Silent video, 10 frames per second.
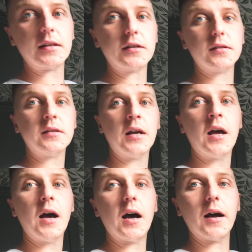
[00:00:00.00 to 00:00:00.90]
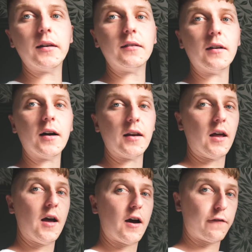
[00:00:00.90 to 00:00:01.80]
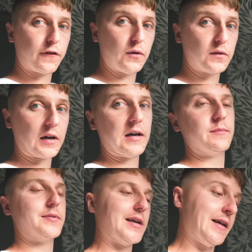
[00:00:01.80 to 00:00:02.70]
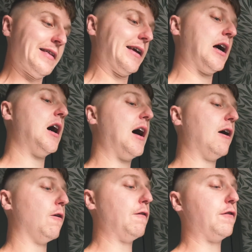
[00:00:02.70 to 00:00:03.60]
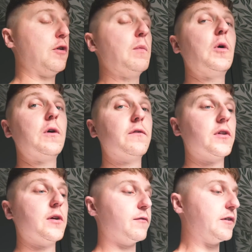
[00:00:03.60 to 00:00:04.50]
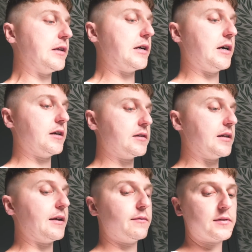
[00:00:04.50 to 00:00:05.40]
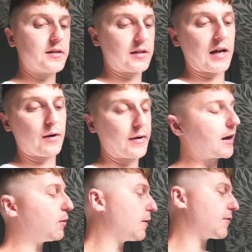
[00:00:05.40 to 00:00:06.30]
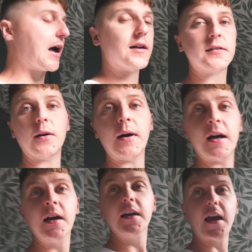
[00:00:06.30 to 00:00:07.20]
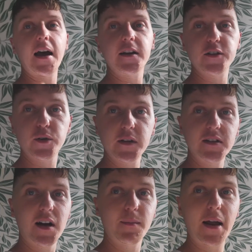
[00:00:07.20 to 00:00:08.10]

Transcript: this design a few times and then cut out a few more of for the sleeves to see how we get on with that. So yeah, enjoy the time